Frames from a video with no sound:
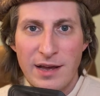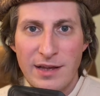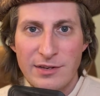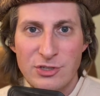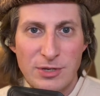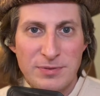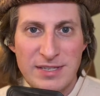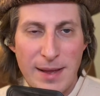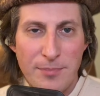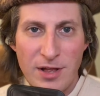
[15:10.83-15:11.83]
ship
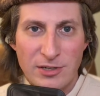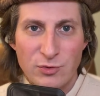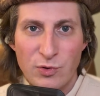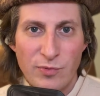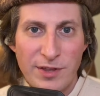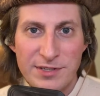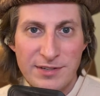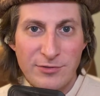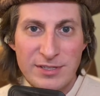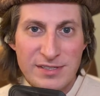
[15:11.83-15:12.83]
stat blocks were
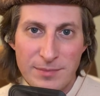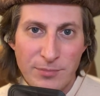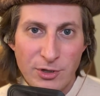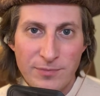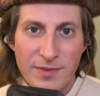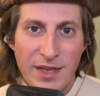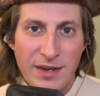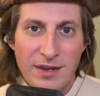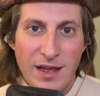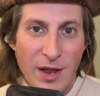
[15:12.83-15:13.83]
relatively simple,
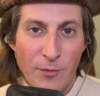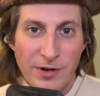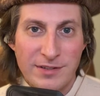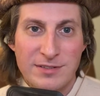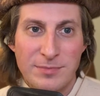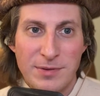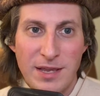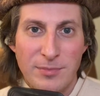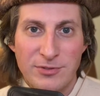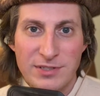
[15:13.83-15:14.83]
and I wanted to be
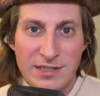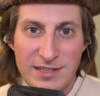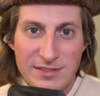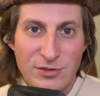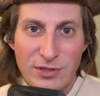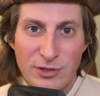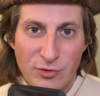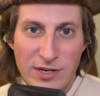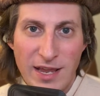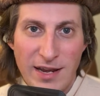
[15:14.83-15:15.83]
able to easily
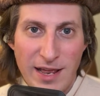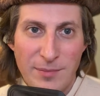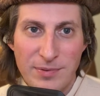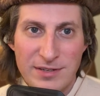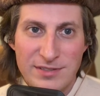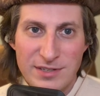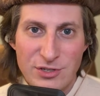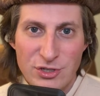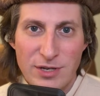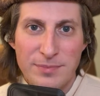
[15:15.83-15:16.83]
create NPC
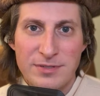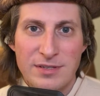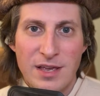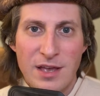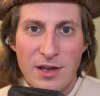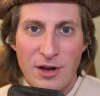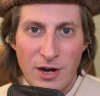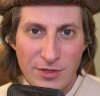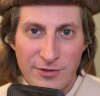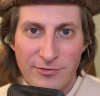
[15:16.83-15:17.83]
ships
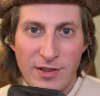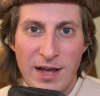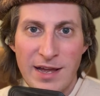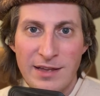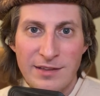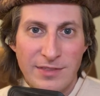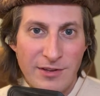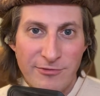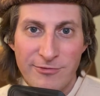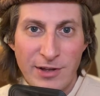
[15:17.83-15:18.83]
on the fly that
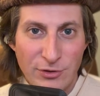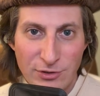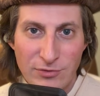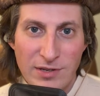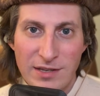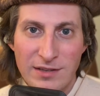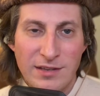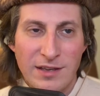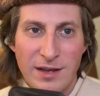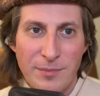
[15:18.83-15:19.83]
felt unique,
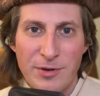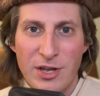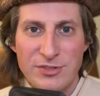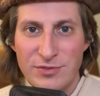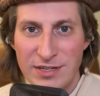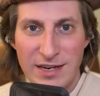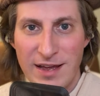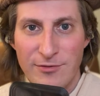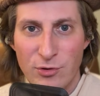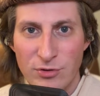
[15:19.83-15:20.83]
but also didn't
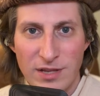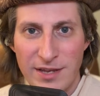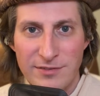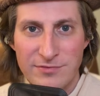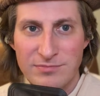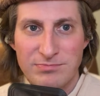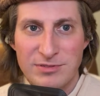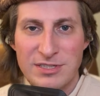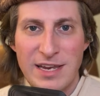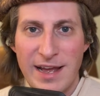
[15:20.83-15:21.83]
have a whole lot of
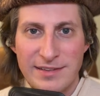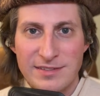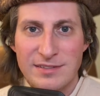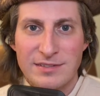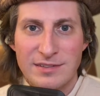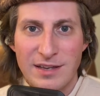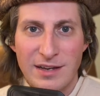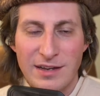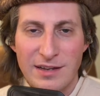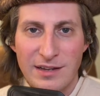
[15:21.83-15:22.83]
stats
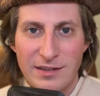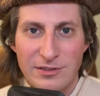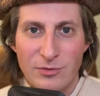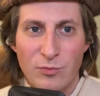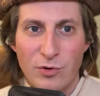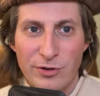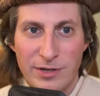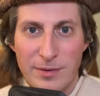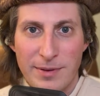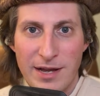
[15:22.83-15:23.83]
to worry
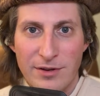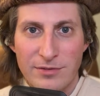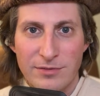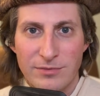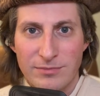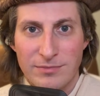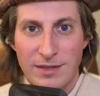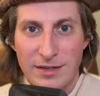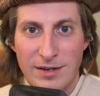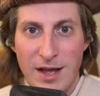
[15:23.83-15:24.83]
about
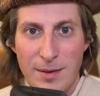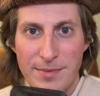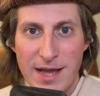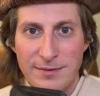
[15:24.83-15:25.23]
in combat.